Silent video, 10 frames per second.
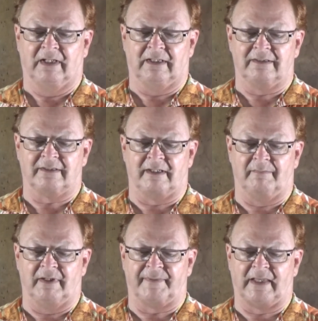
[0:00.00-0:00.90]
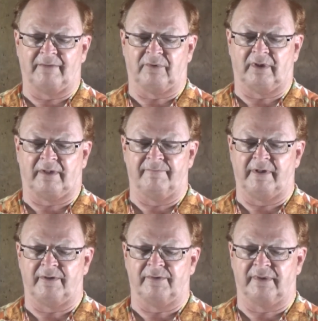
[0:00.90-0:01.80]
less than a month after the
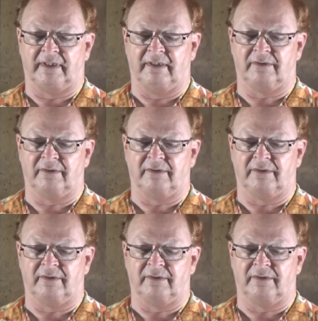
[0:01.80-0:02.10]
Confederacy